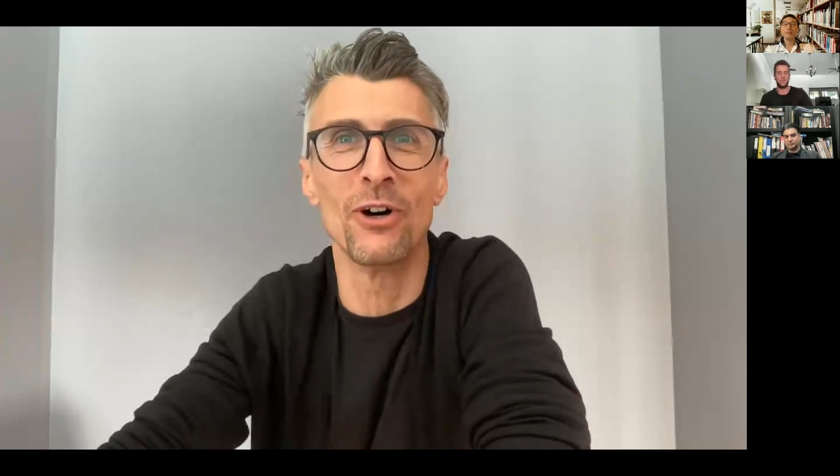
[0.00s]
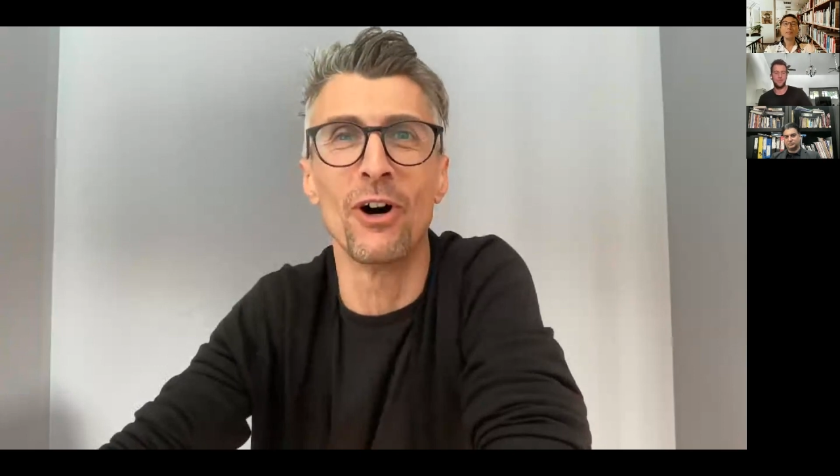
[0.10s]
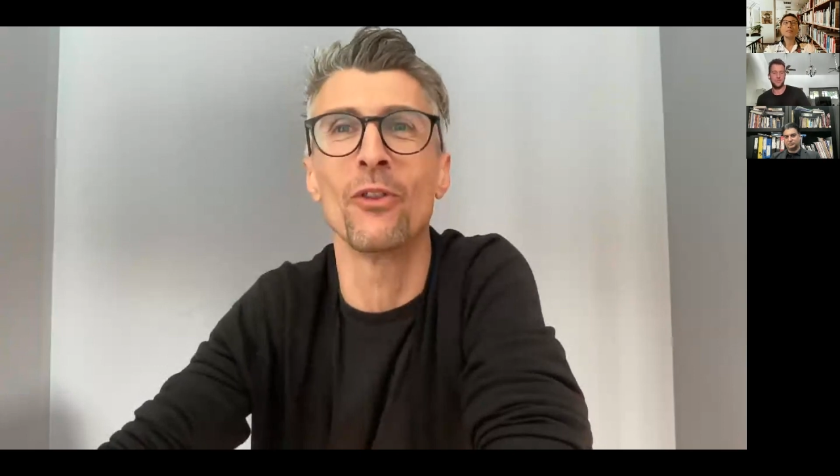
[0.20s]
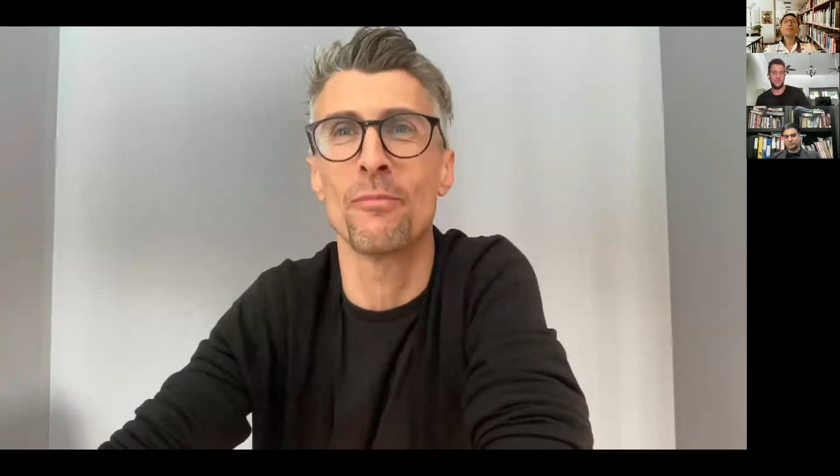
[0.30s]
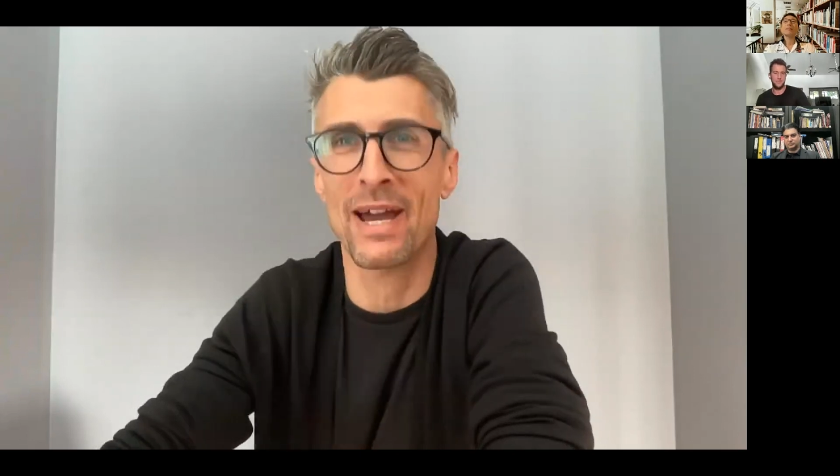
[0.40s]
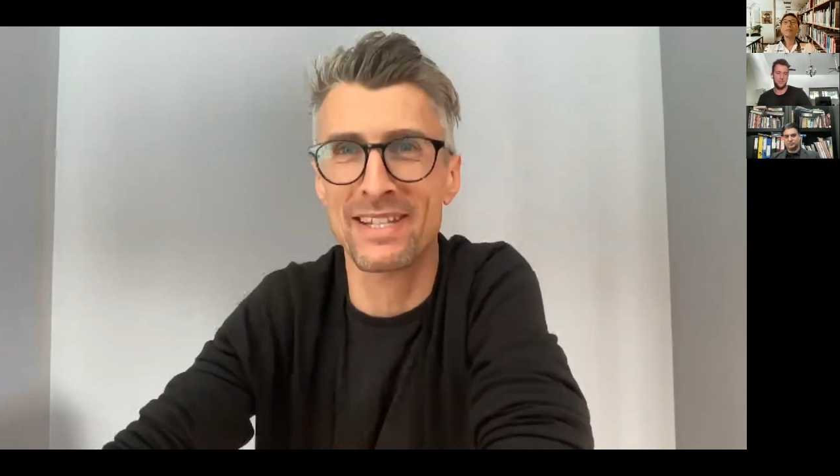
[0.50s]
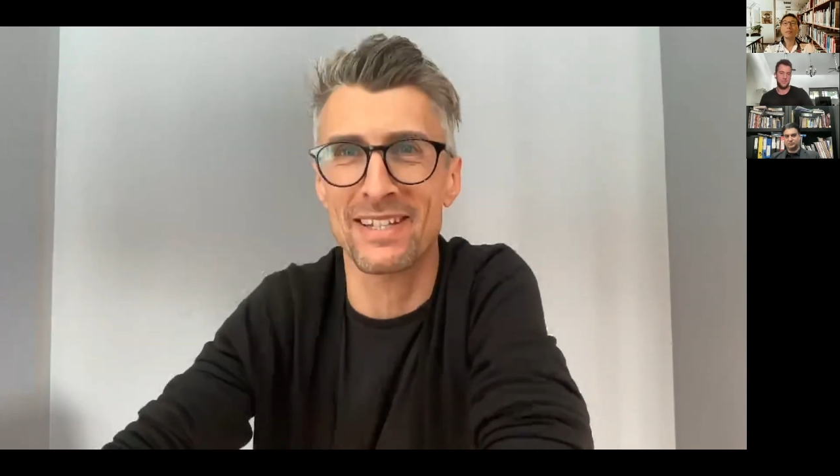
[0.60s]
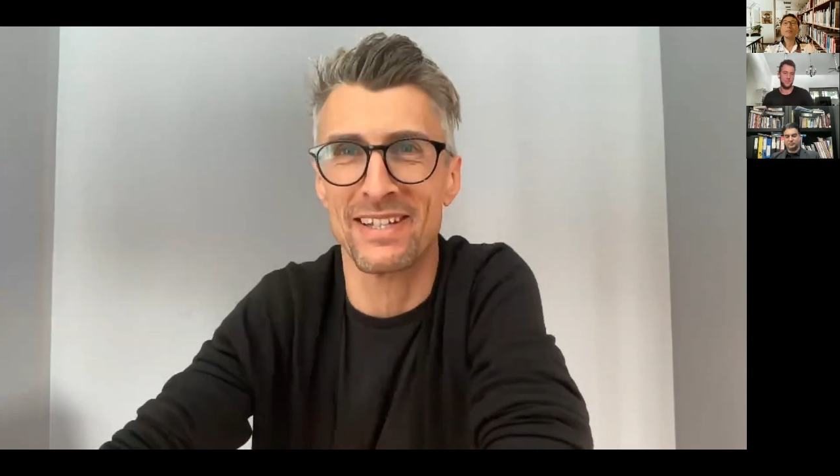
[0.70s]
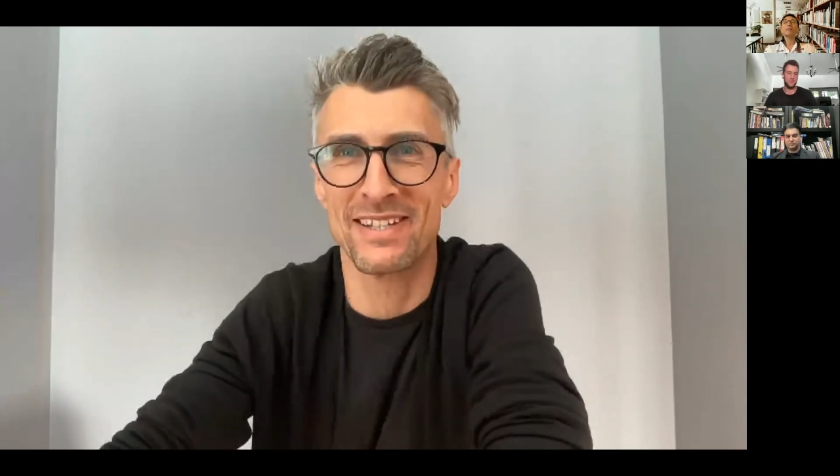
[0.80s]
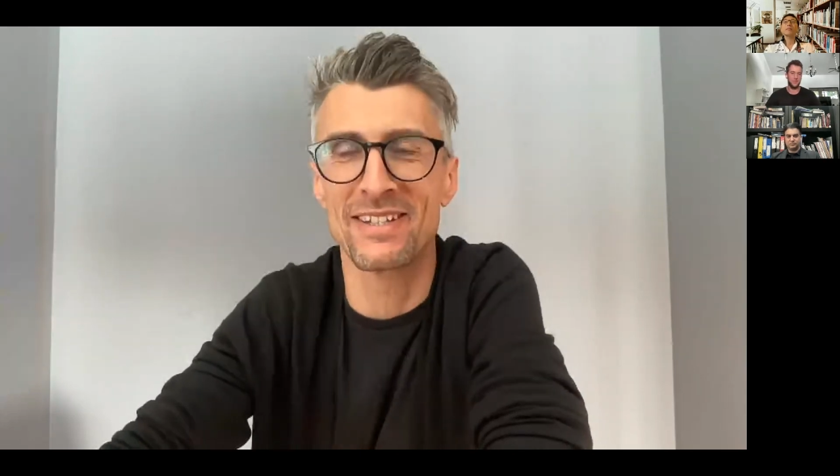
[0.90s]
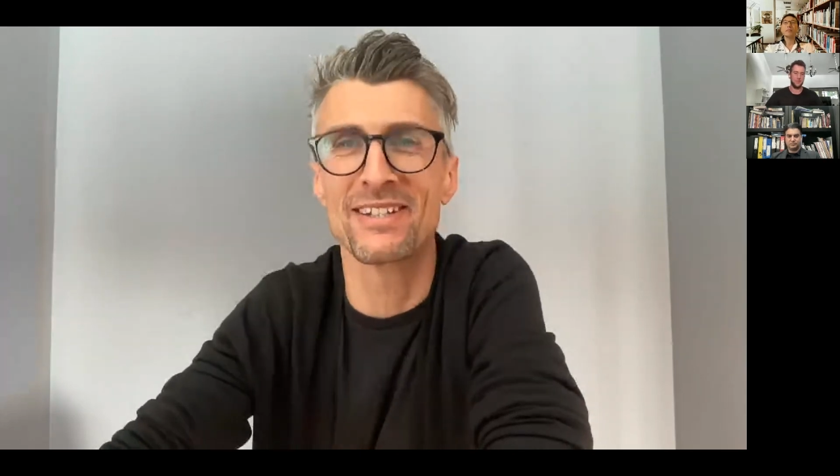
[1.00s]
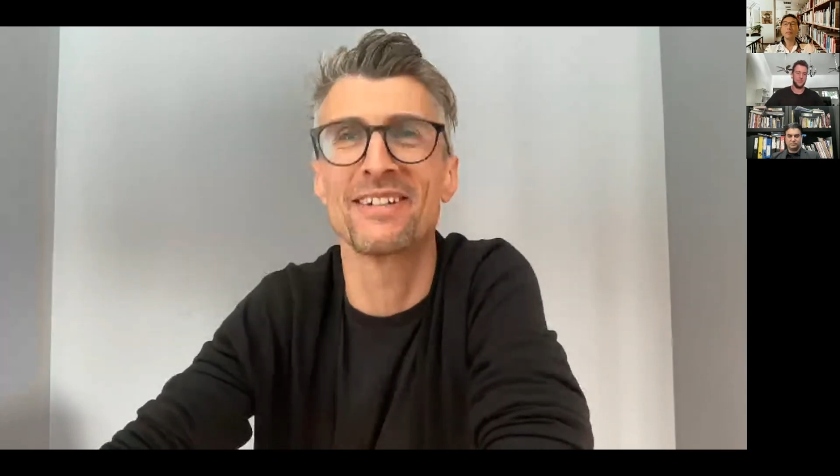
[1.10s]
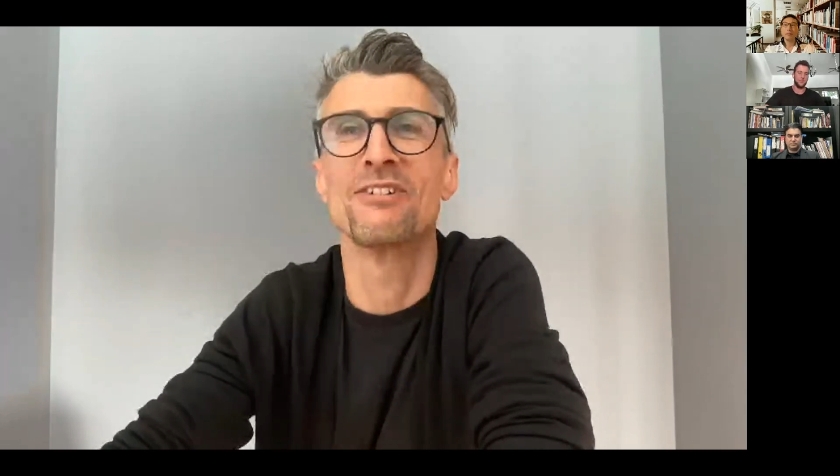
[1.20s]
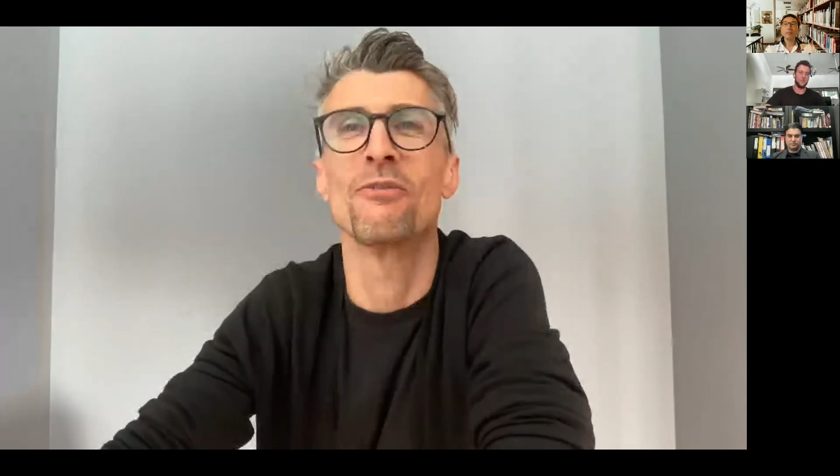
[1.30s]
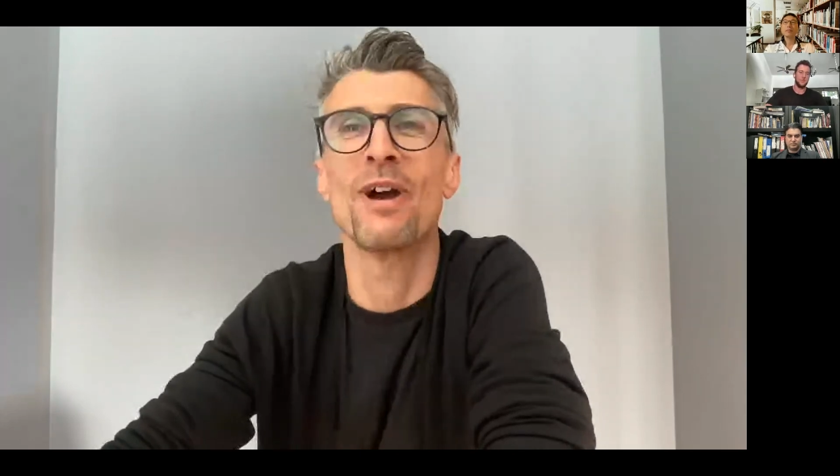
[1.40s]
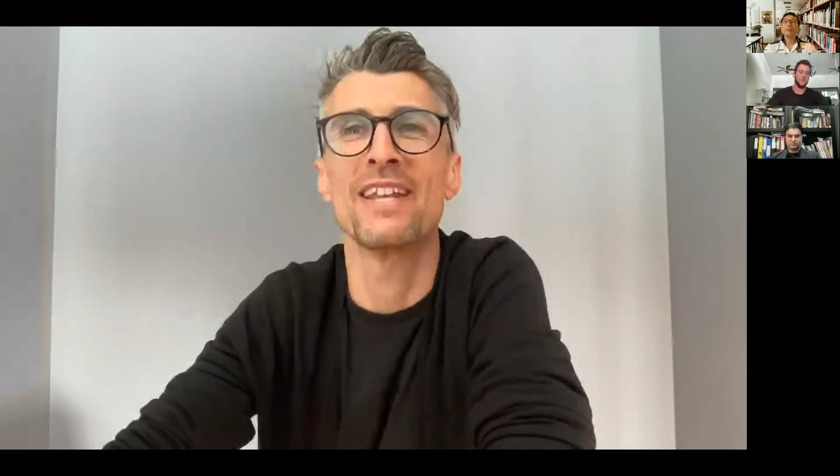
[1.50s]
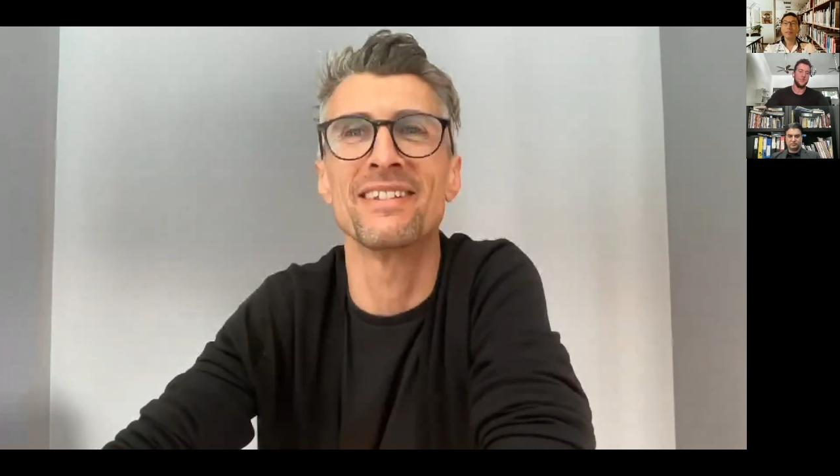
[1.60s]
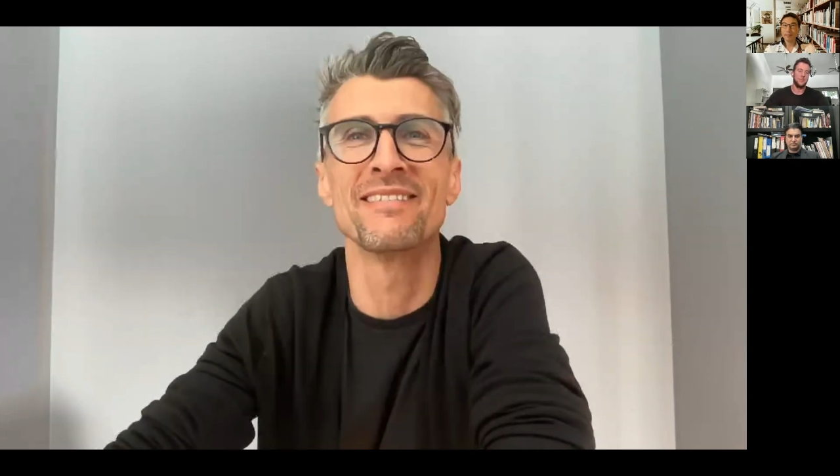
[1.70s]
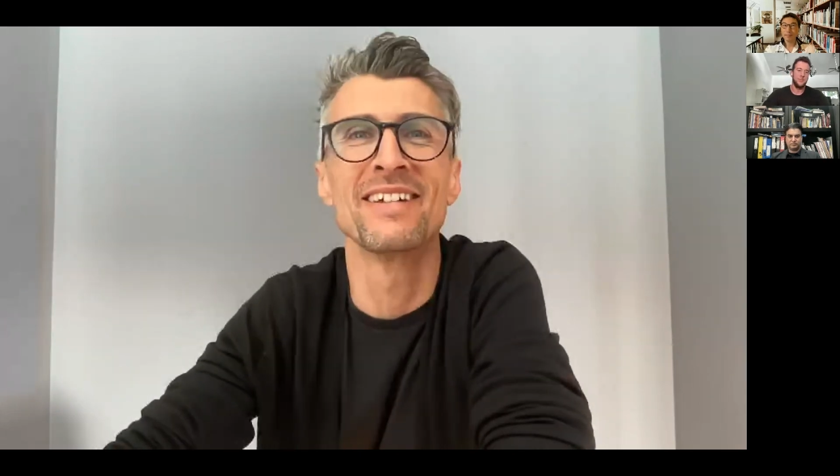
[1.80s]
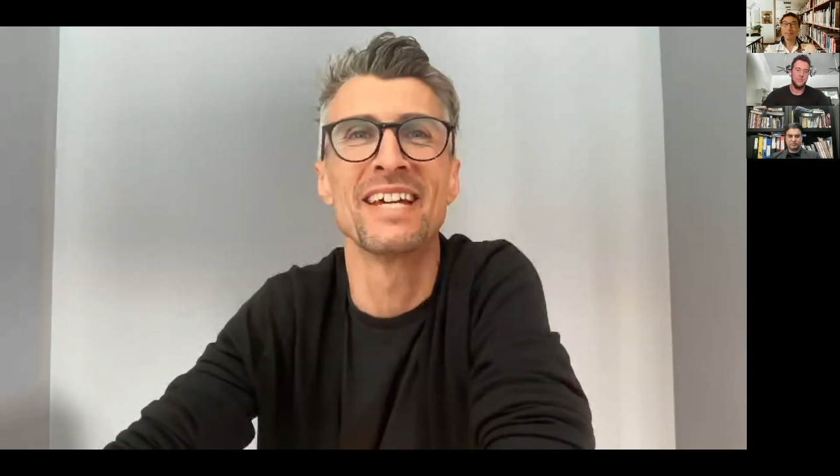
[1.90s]
on the masses
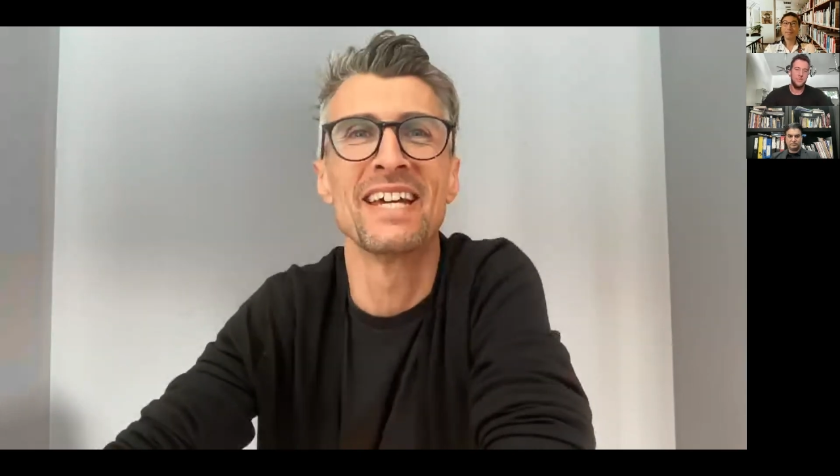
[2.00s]
when